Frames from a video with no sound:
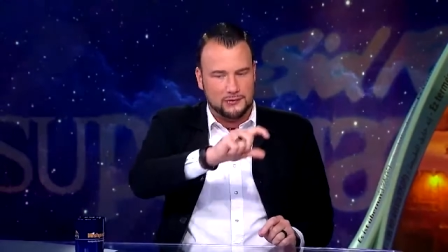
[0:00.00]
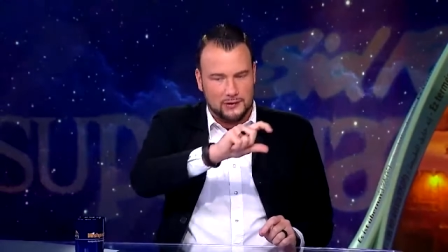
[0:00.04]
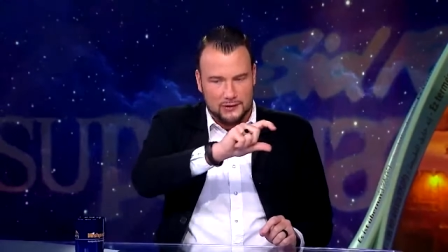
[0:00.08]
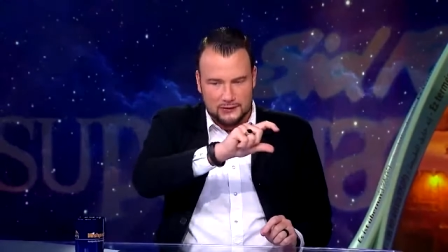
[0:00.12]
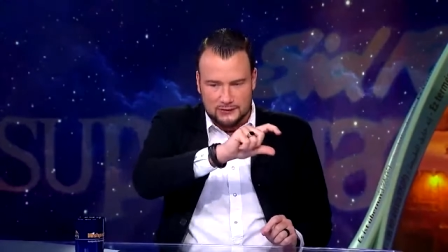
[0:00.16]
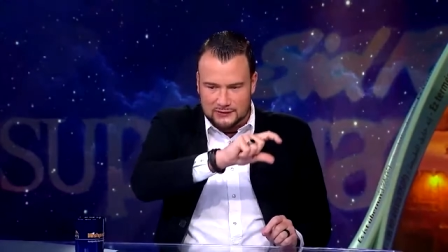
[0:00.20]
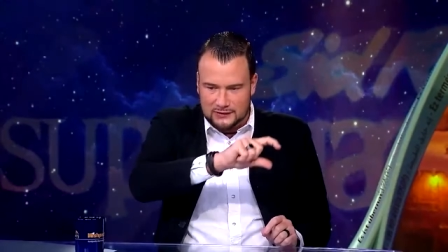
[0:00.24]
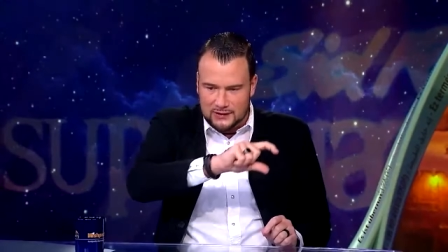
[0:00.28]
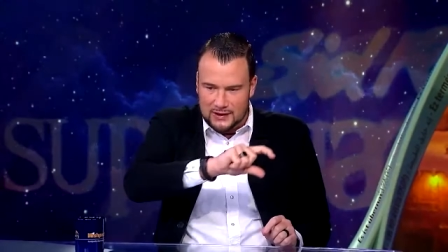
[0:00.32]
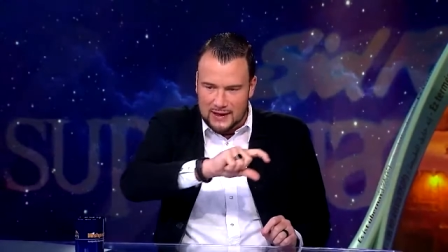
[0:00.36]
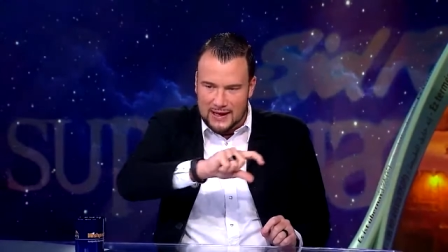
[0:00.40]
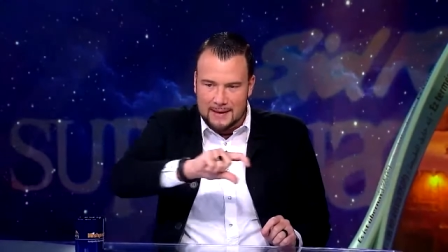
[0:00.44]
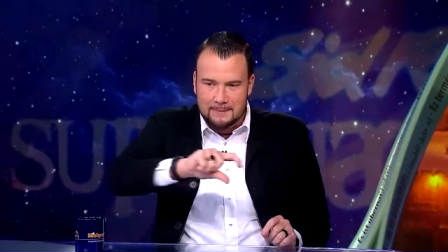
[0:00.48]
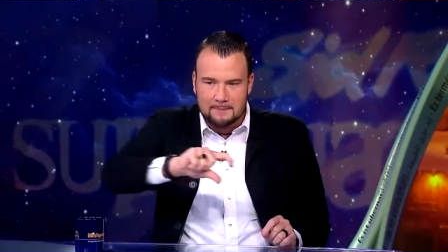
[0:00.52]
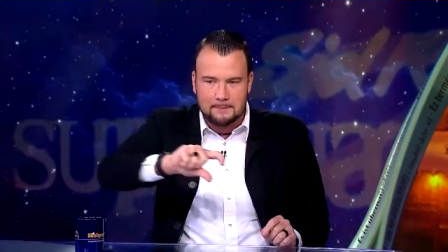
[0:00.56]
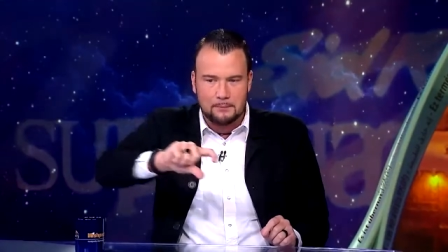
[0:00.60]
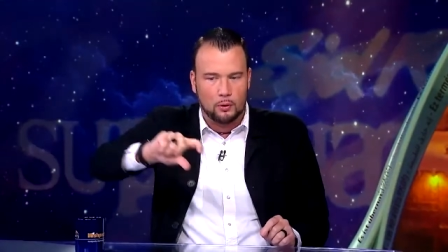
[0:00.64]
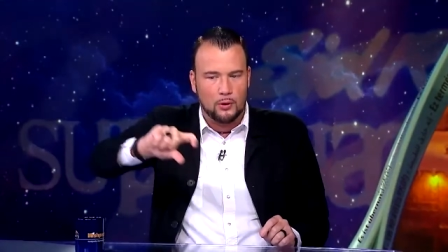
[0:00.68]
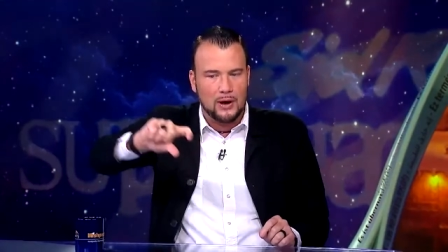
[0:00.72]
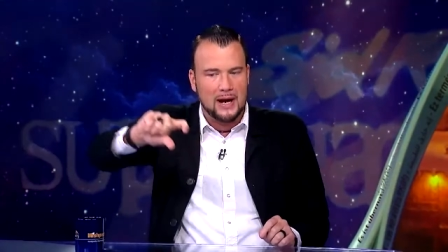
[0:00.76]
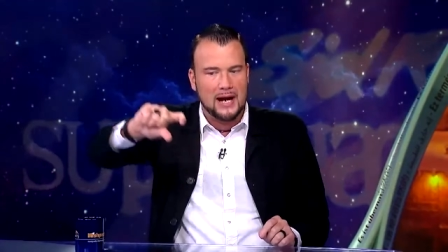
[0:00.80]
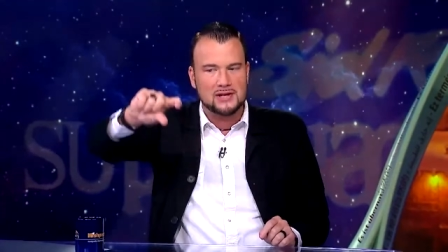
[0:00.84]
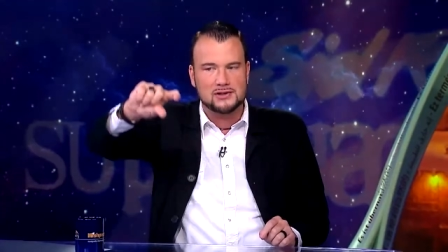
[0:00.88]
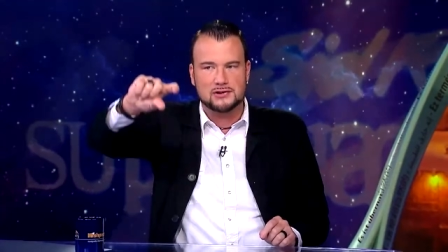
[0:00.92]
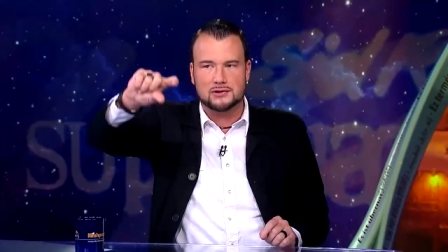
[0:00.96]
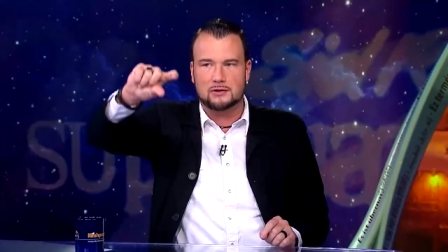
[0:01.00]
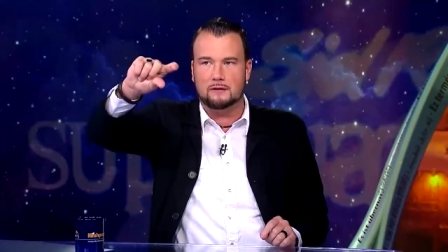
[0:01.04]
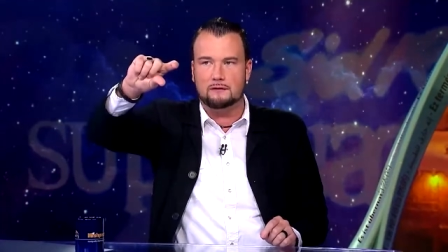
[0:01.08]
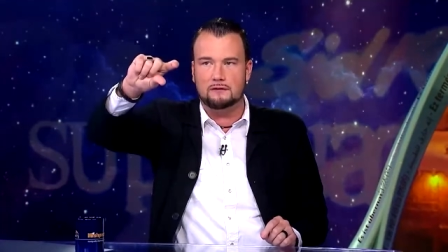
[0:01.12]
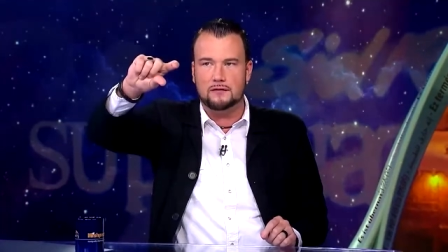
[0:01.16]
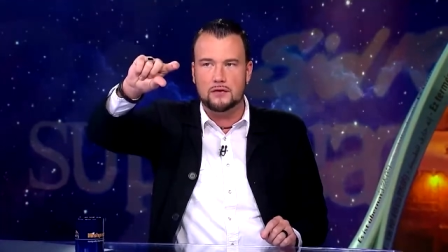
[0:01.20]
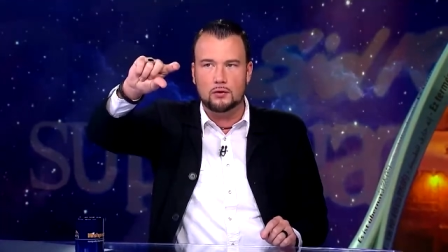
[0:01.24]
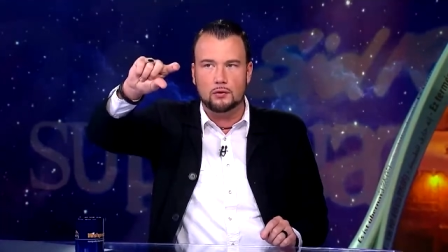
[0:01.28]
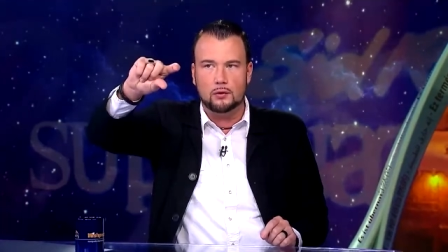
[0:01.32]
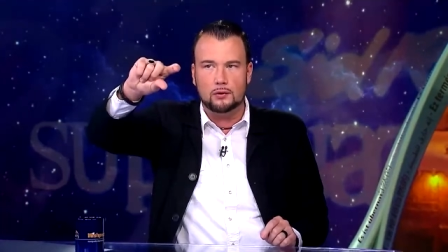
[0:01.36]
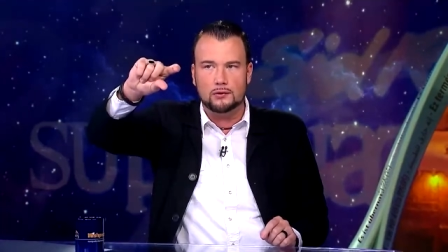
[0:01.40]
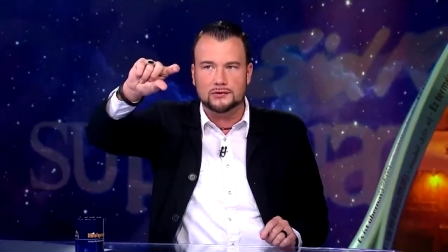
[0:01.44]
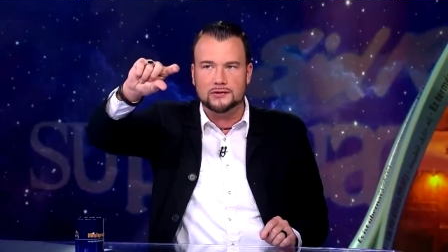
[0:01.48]
The same branch that
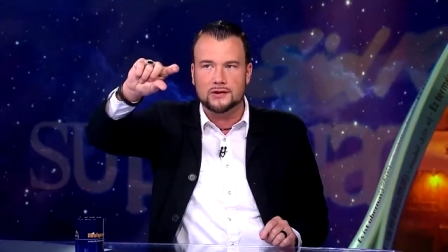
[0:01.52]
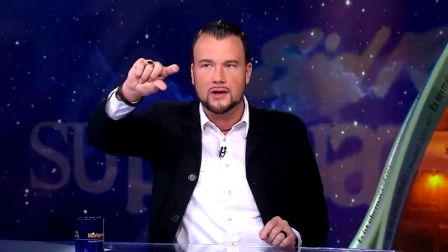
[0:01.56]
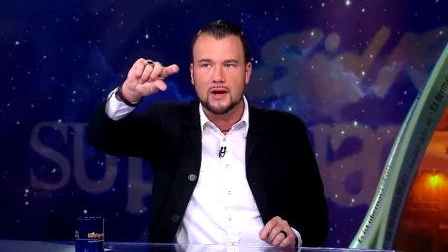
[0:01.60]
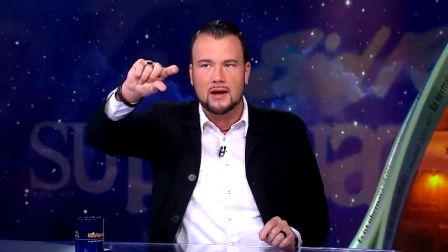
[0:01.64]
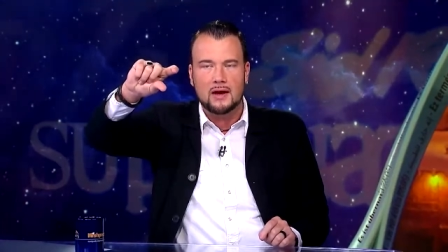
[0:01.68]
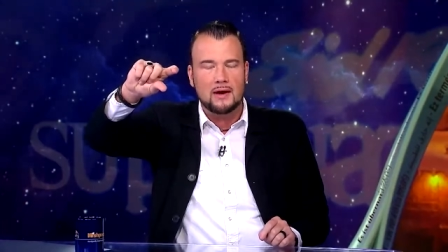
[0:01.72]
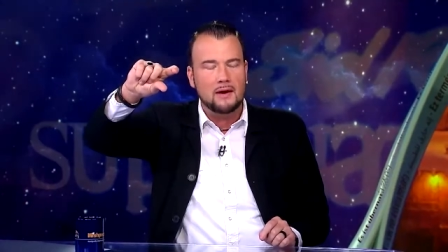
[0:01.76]
fuels